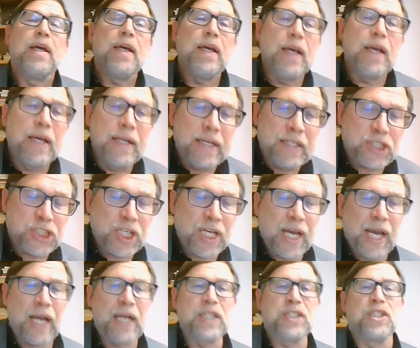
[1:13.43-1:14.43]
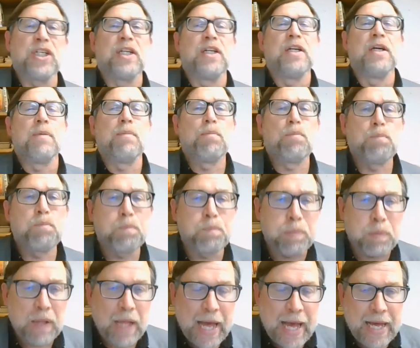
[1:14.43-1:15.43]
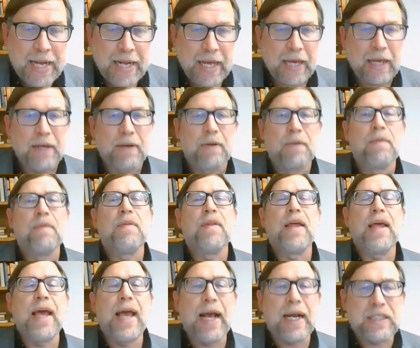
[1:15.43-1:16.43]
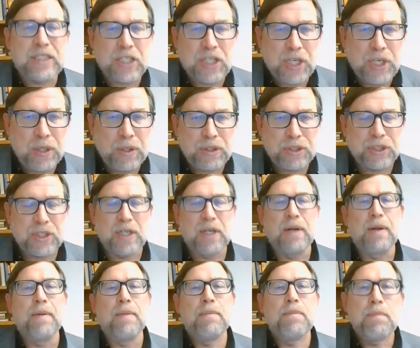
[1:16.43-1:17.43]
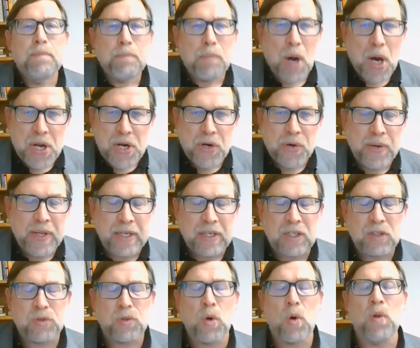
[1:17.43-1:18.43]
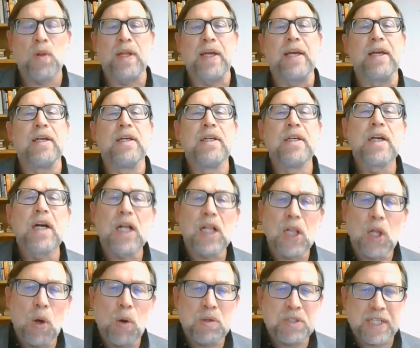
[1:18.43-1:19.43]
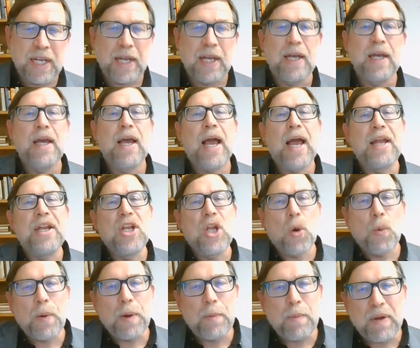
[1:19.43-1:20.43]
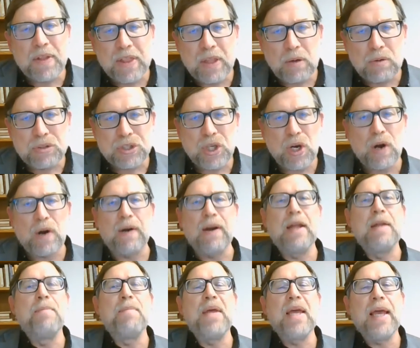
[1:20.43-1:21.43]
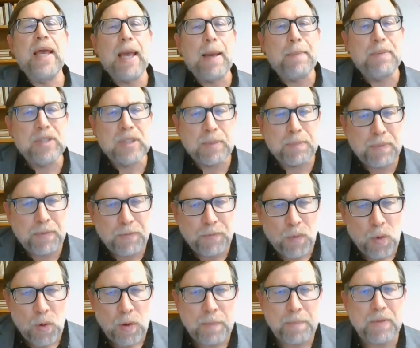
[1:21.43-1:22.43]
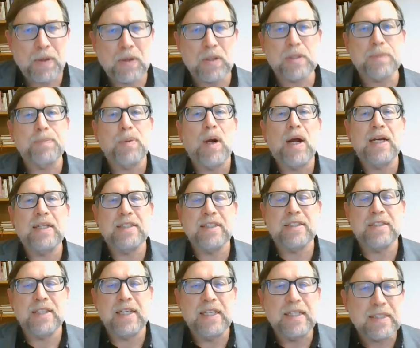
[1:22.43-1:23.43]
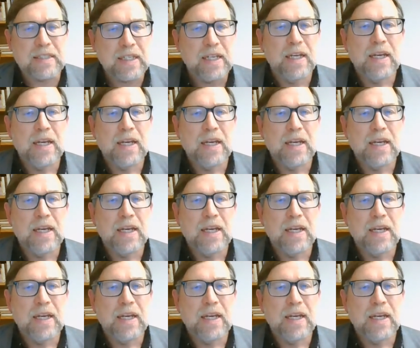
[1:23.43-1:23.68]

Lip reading: initiation, planning, execution, monitoring and controlling, closing, and knowing what those are and being able to perform those processes